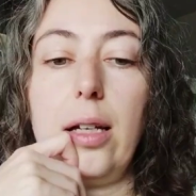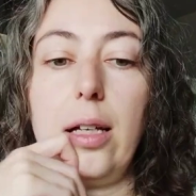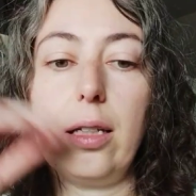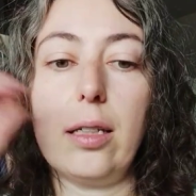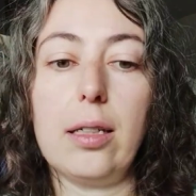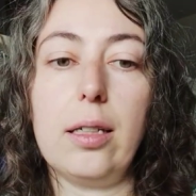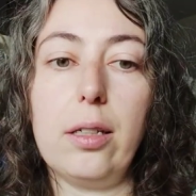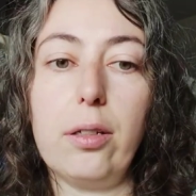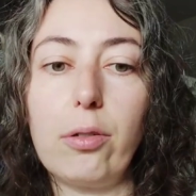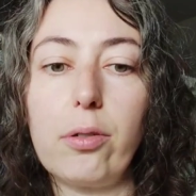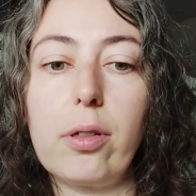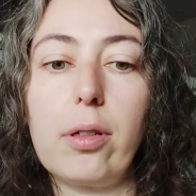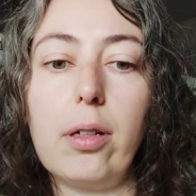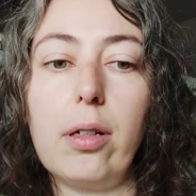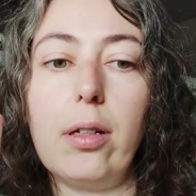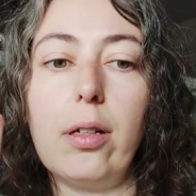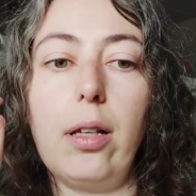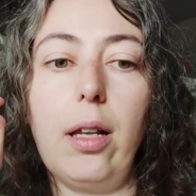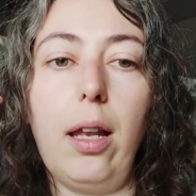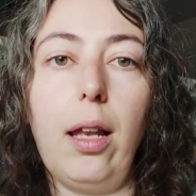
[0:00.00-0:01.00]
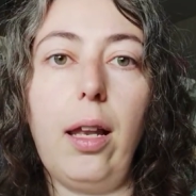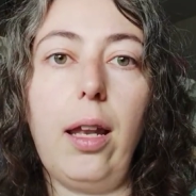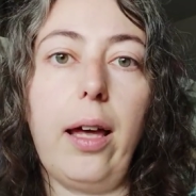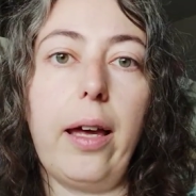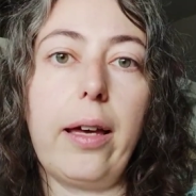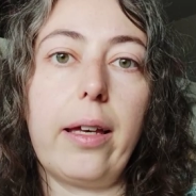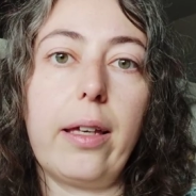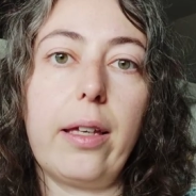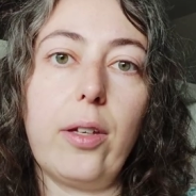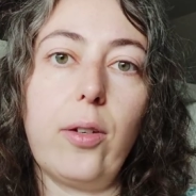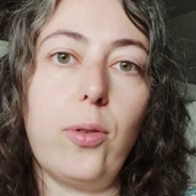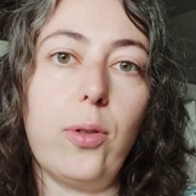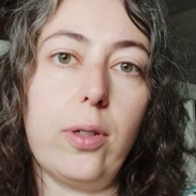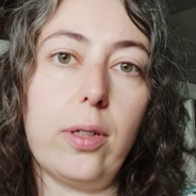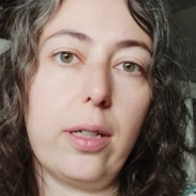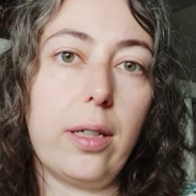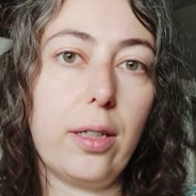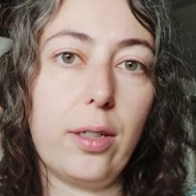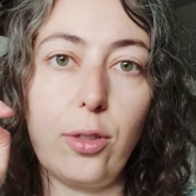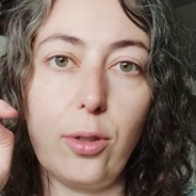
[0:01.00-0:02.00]
and look like
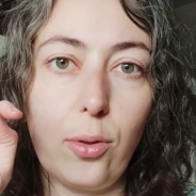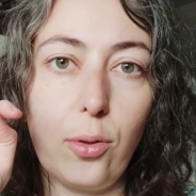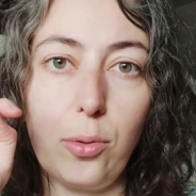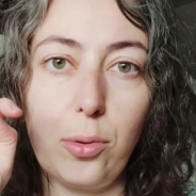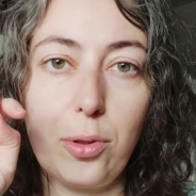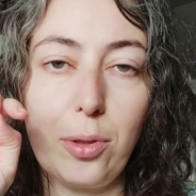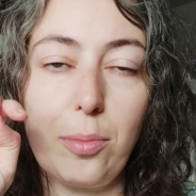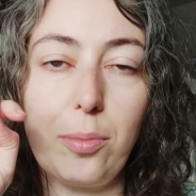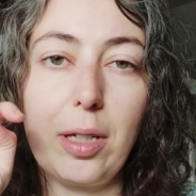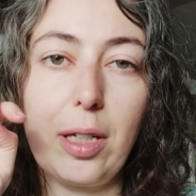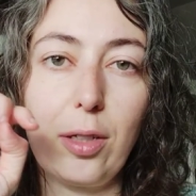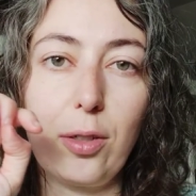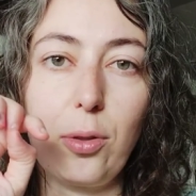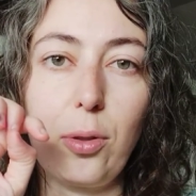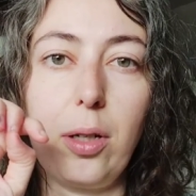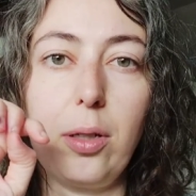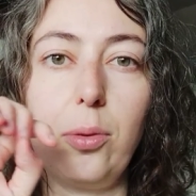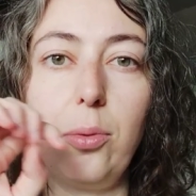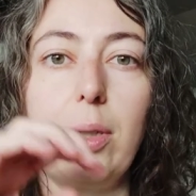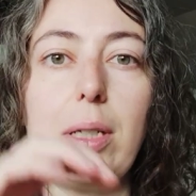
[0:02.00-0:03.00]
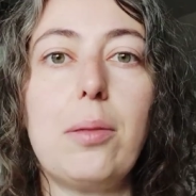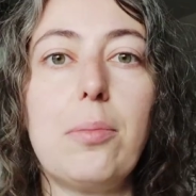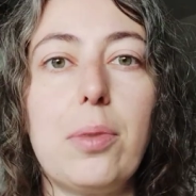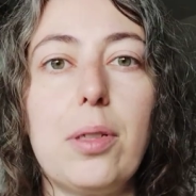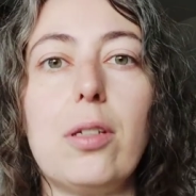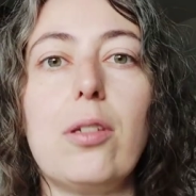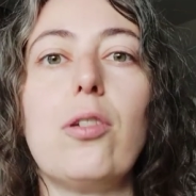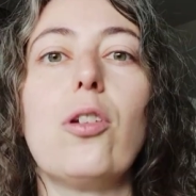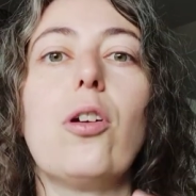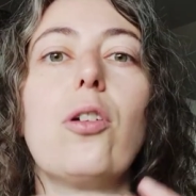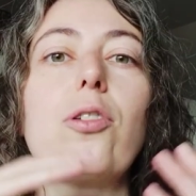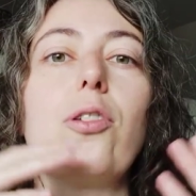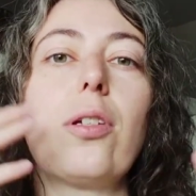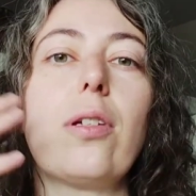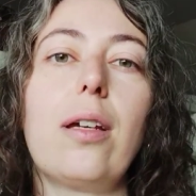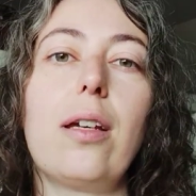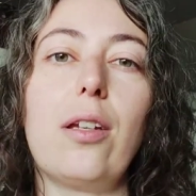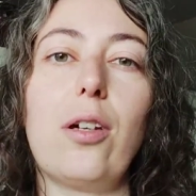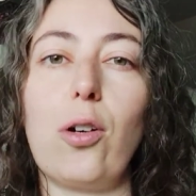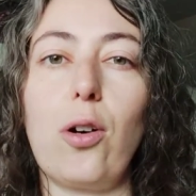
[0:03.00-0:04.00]
you're into autumn, into Halloween, but not
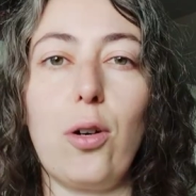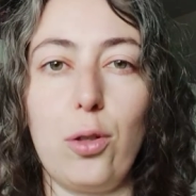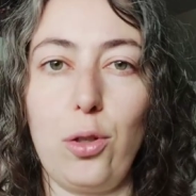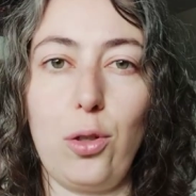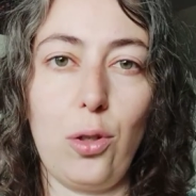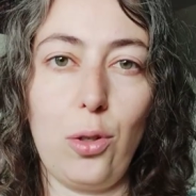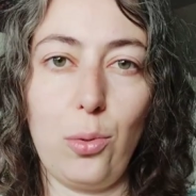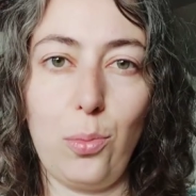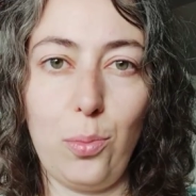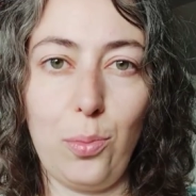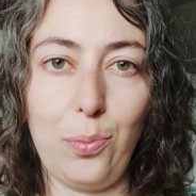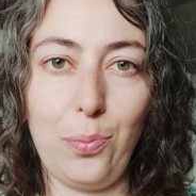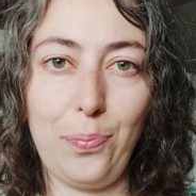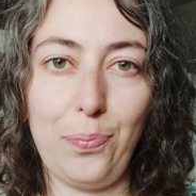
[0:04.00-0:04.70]
in a costume.